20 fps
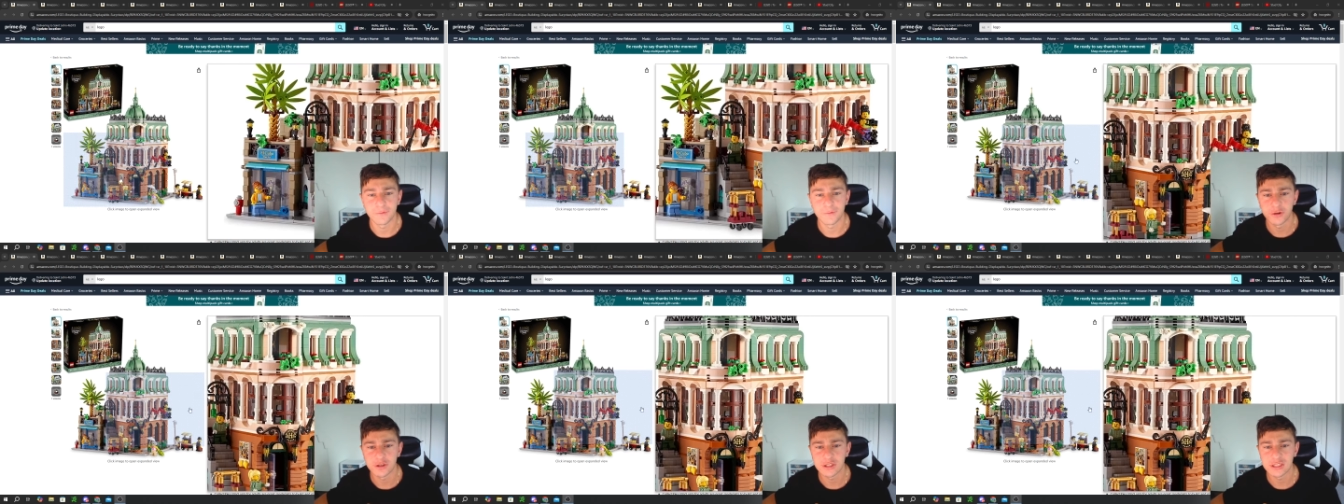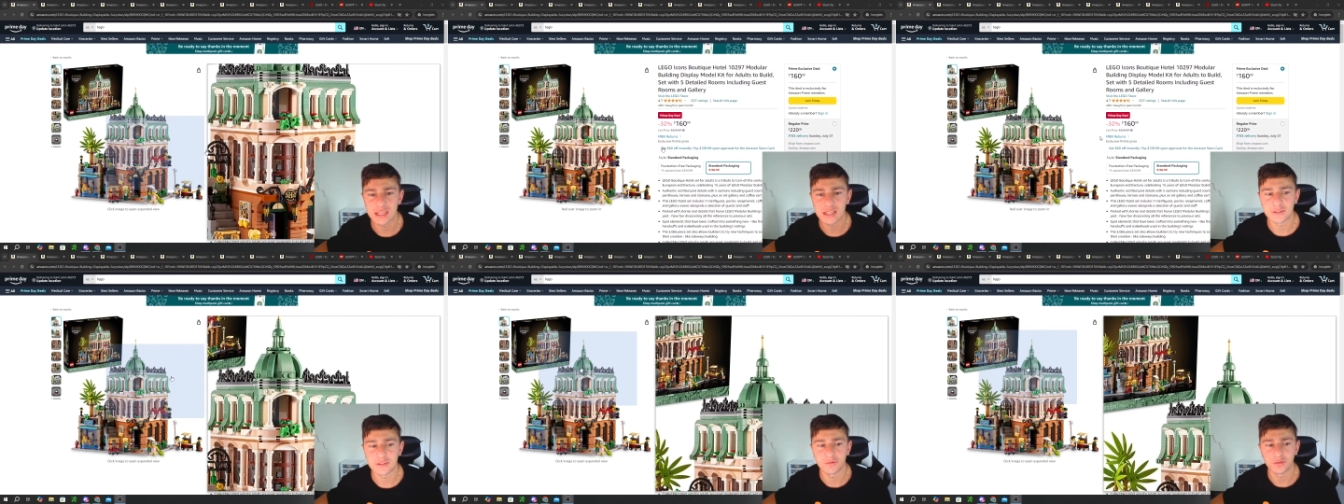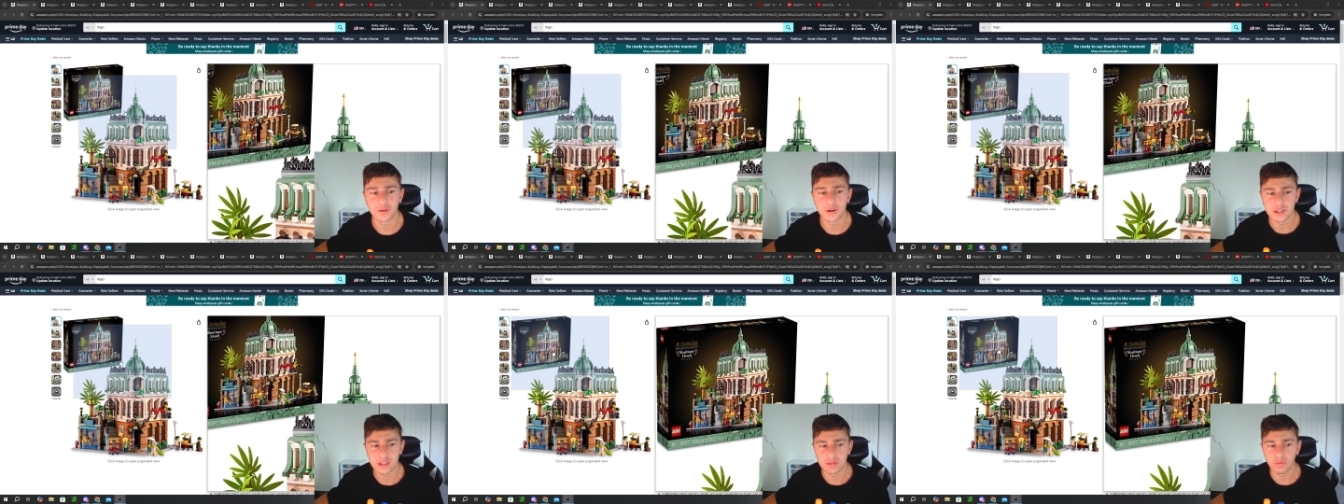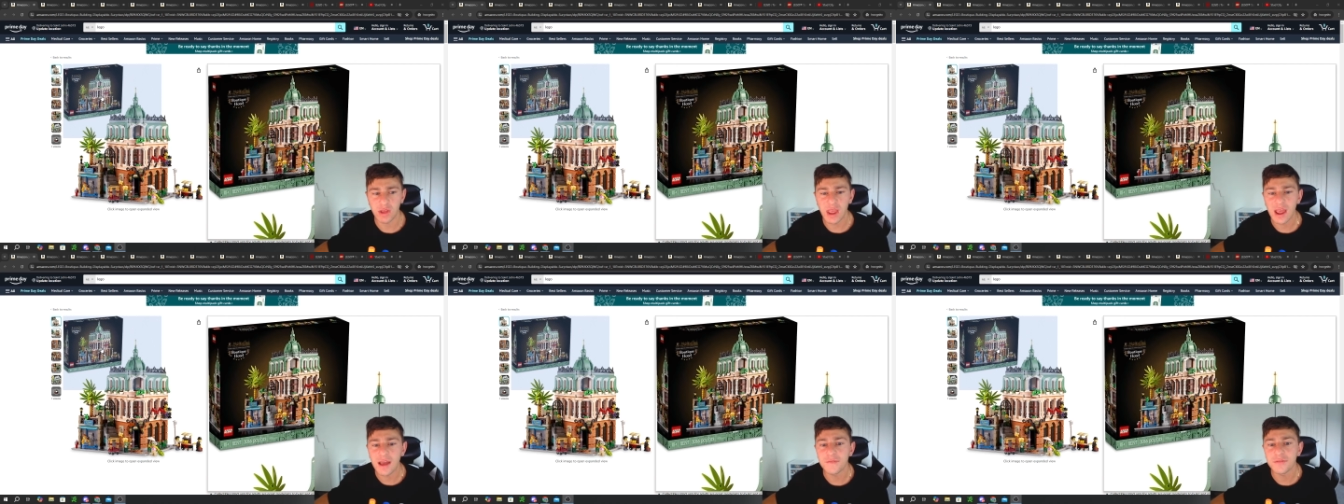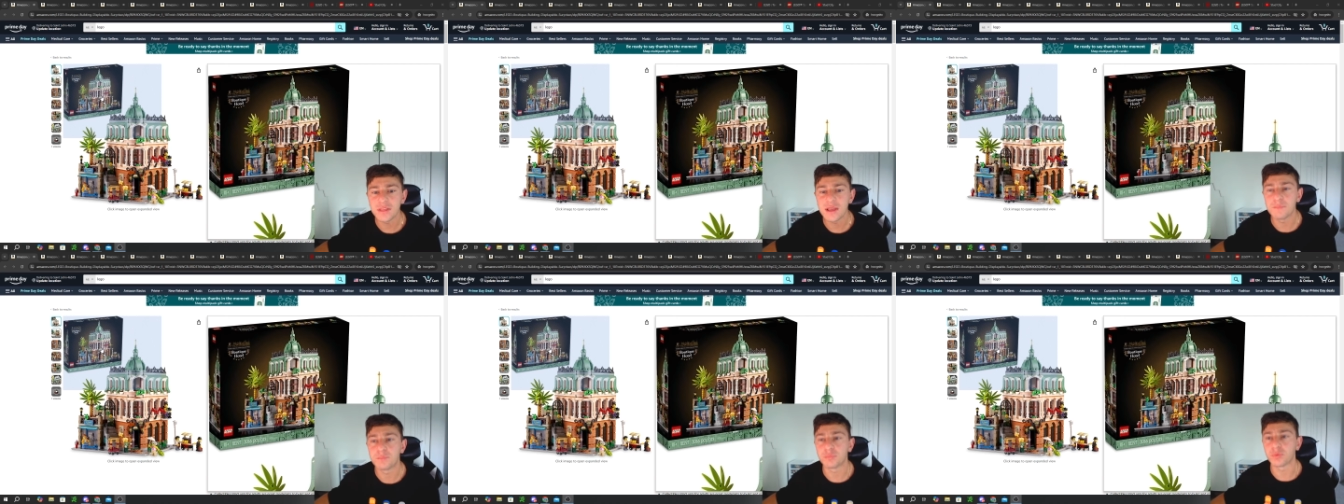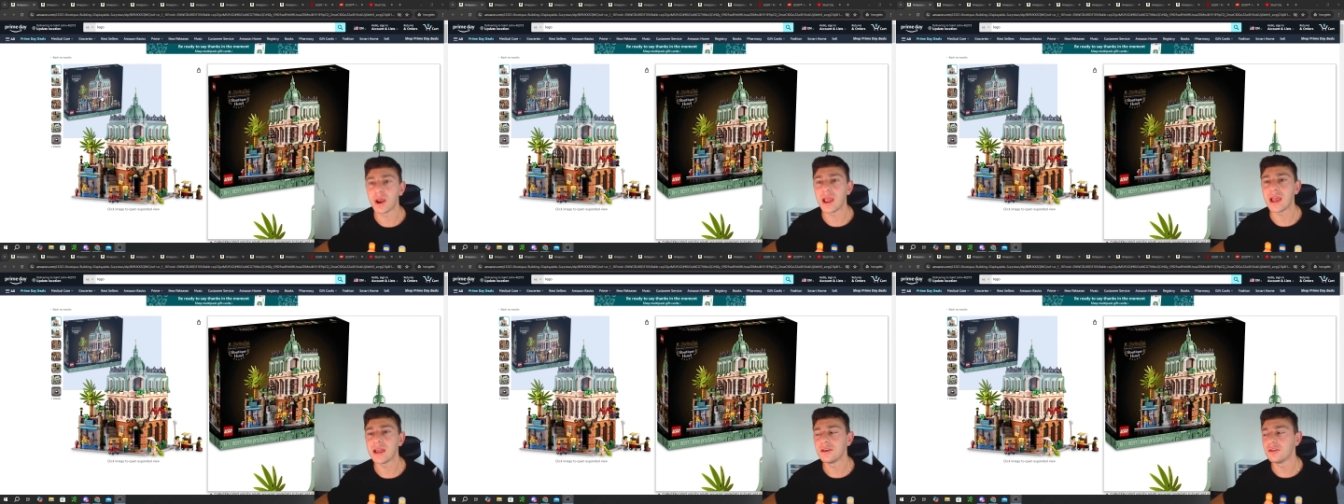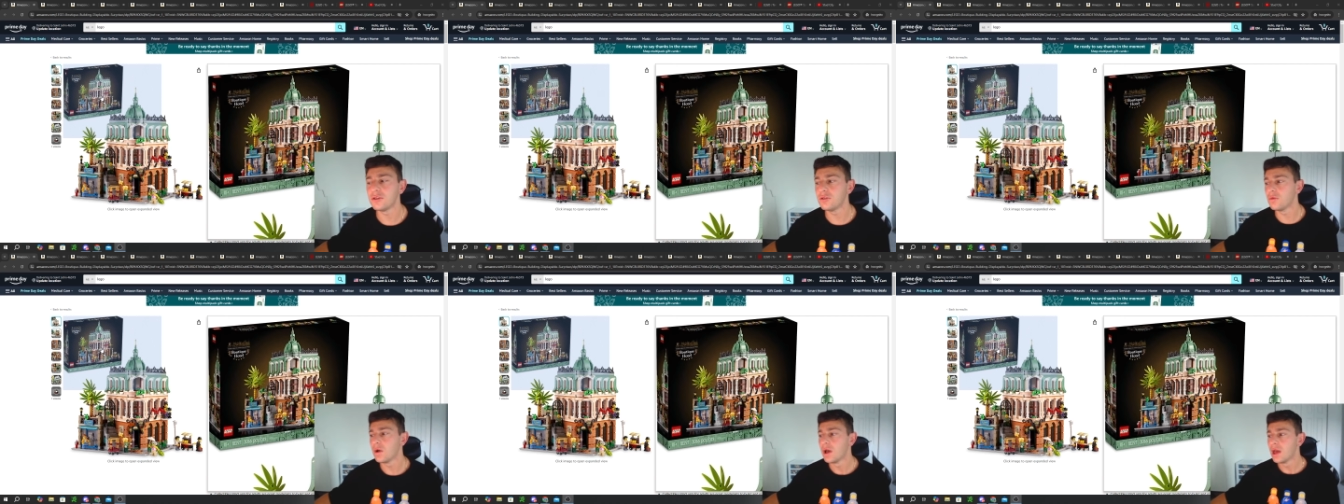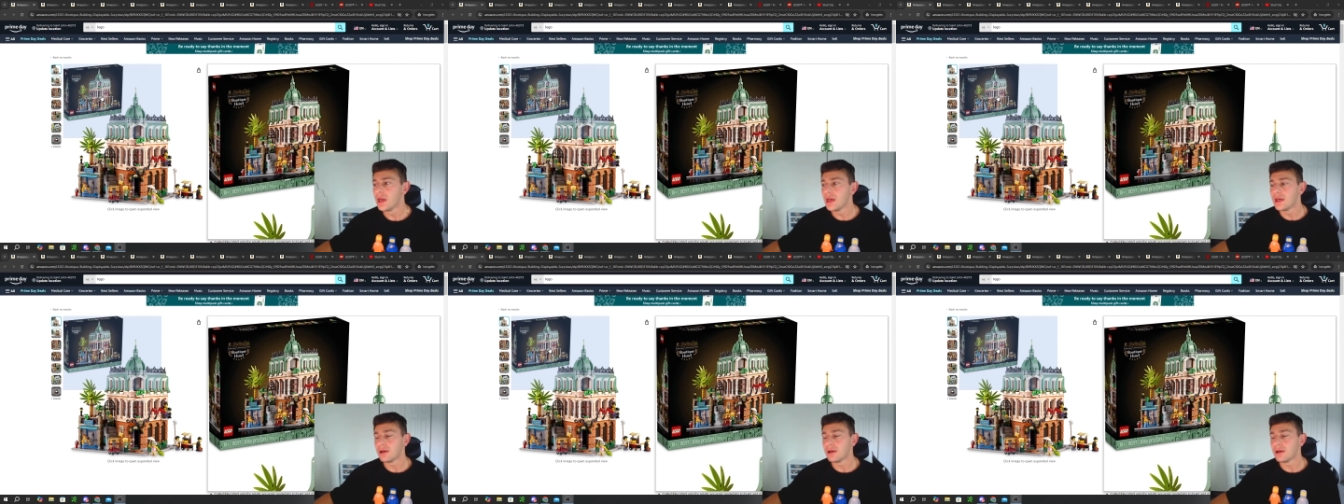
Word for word: First things first, we have the brand new,